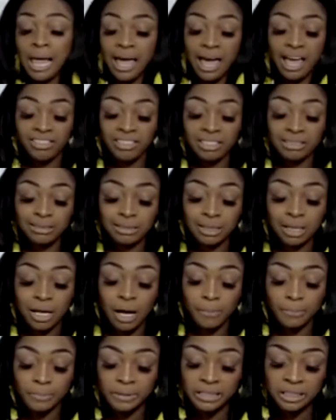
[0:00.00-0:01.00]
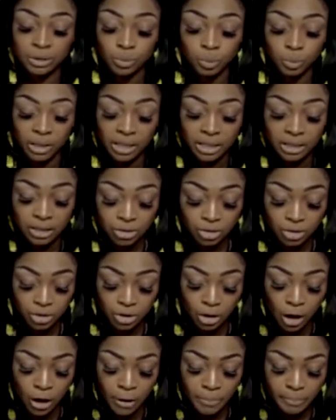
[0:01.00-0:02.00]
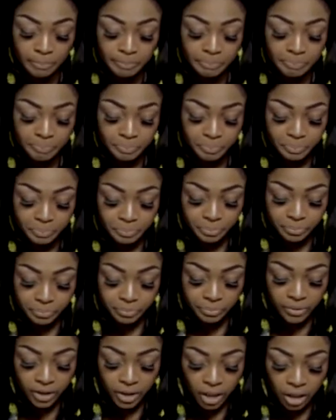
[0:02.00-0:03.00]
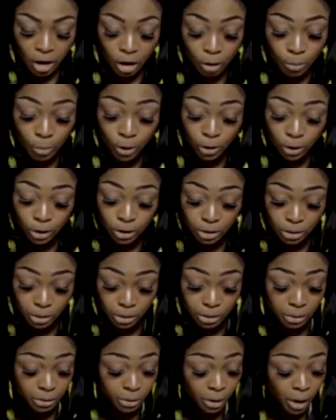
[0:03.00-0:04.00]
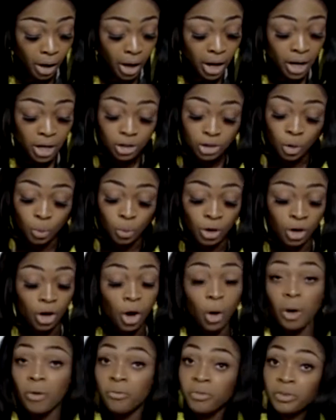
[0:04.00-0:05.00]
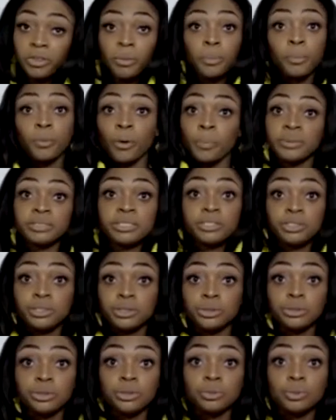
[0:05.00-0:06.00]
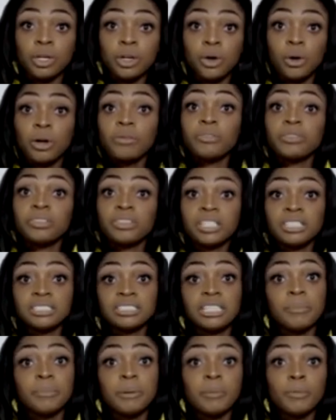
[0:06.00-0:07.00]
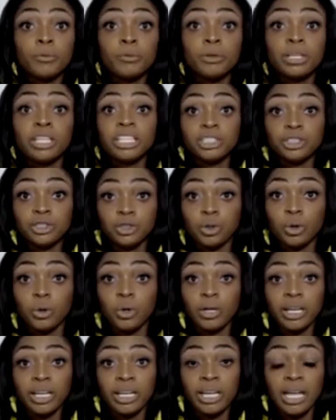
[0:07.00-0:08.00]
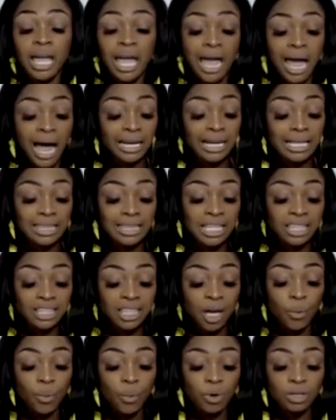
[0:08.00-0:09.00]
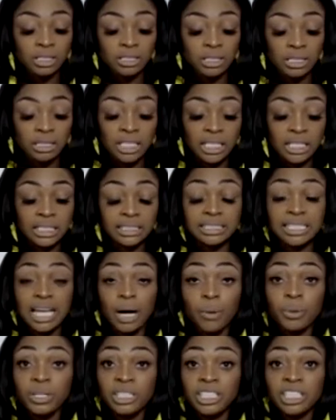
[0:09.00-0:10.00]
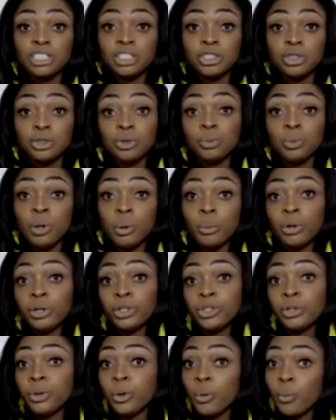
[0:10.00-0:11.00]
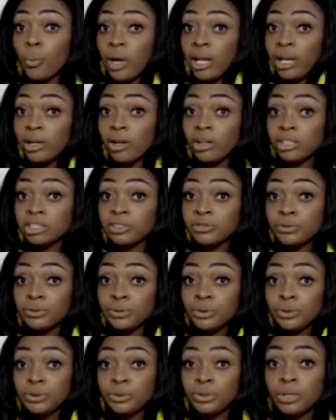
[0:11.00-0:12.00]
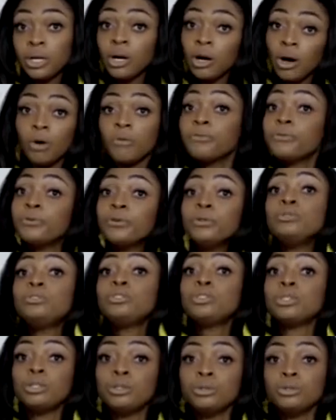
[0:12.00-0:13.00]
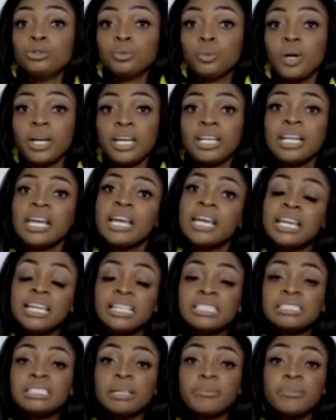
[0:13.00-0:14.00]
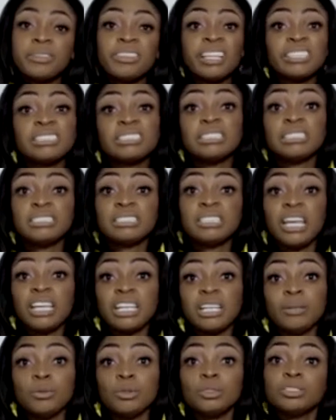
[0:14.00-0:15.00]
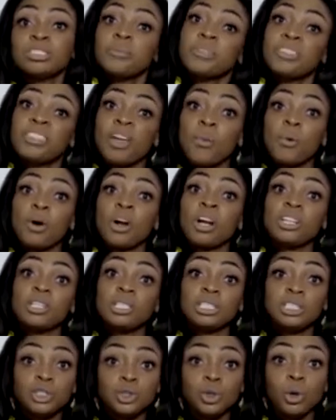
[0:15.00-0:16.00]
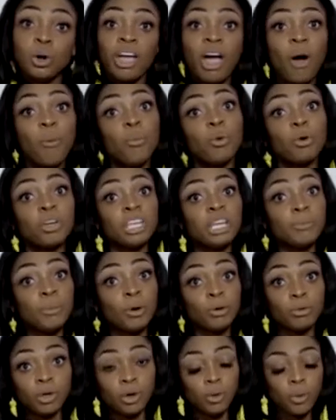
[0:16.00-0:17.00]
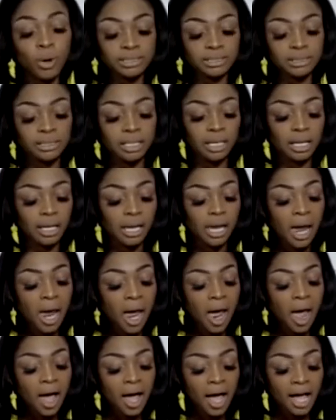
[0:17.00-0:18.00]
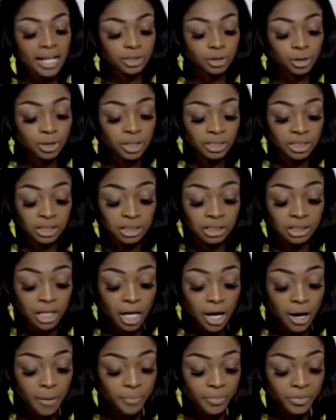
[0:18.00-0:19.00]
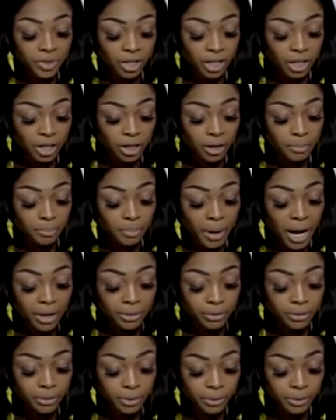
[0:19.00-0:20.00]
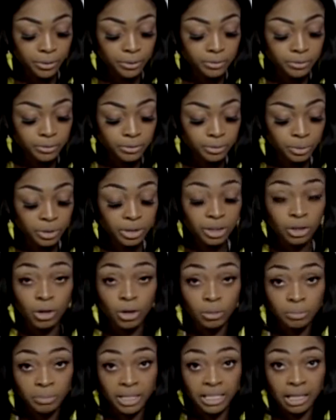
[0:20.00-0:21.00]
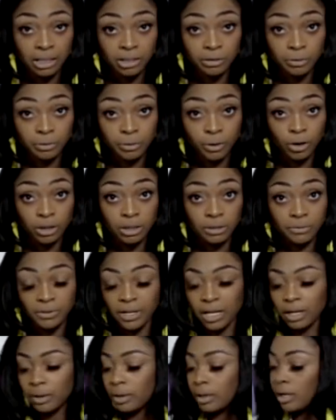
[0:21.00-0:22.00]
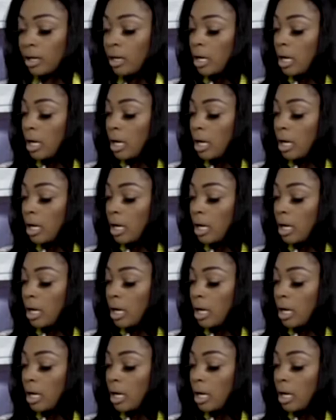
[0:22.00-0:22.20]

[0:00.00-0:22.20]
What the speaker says: And this is accompanied with some ogbono stew. So we're going for the proper stews. We're going for things that people really enjoy. And I think that one of the things that we need to do when we're doing weight loss food or food to lose weight is something that's sustainable, something that we're going to enjoy and we'll keep on requesting. And so this is the poundo with the made out of cauliflower.